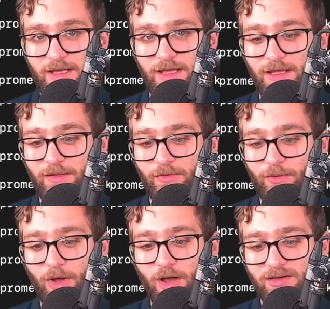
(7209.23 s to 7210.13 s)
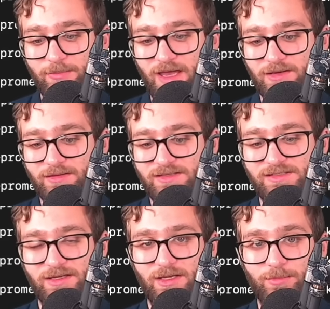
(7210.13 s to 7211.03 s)
and they're automatically
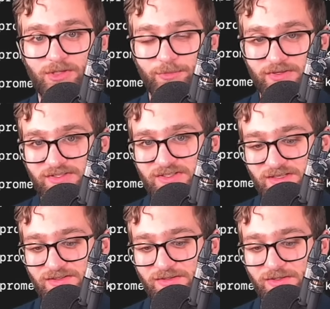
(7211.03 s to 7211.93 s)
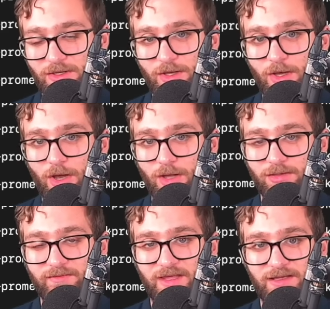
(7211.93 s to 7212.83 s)
set up to persist all
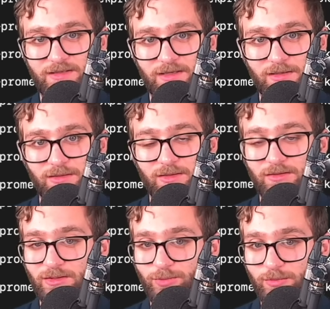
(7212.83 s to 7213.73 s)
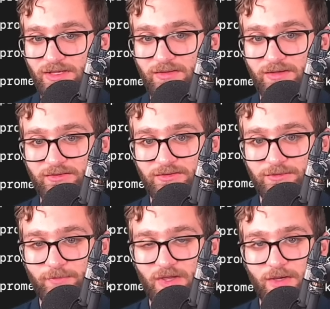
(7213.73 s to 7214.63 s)
of that data into Prometheus.
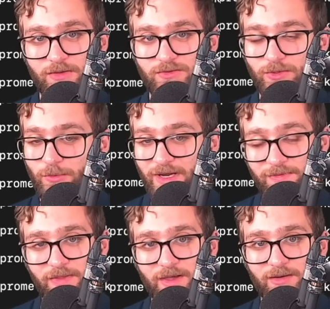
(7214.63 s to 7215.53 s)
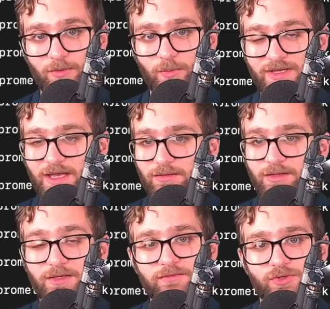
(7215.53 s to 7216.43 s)
So right there, we get
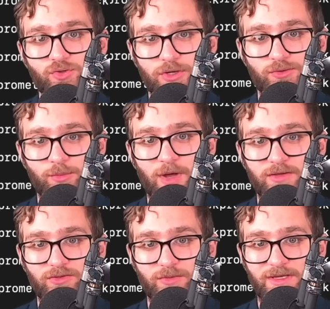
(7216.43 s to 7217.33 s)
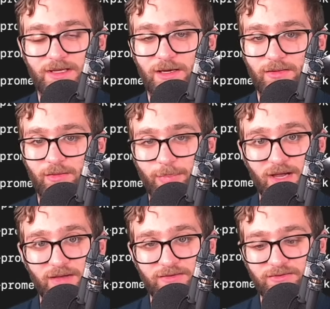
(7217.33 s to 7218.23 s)
infrastructure monitoring out of the
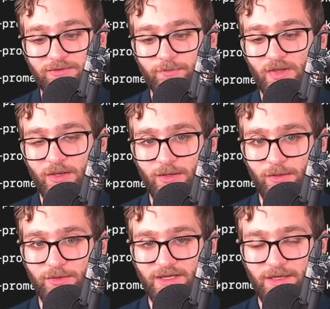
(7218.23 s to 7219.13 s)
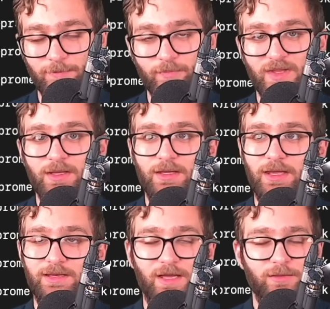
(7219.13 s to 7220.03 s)
box. Okay,
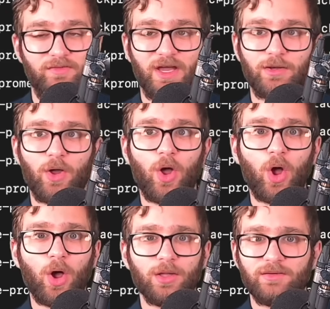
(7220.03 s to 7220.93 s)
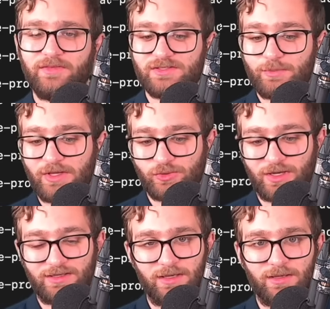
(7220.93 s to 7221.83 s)
and now you've got all of this
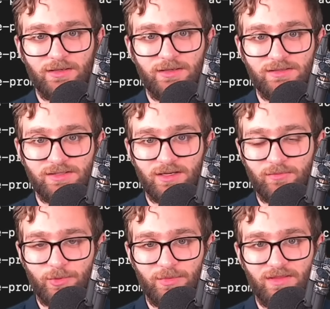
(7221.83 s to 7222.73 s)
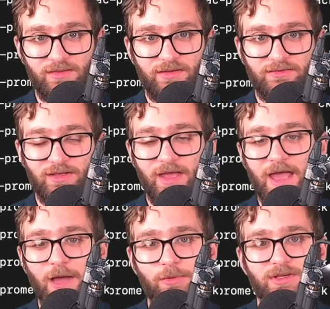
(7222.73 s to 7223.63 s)
metric data inside of Prometheus.
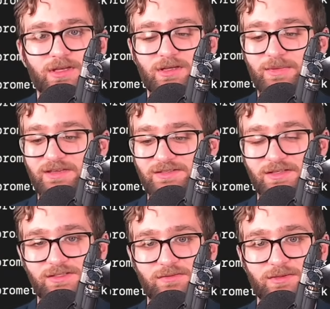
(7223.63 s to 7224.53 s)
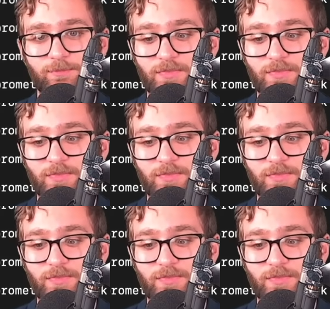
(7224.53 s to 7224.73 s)
How are you going to make sense of it?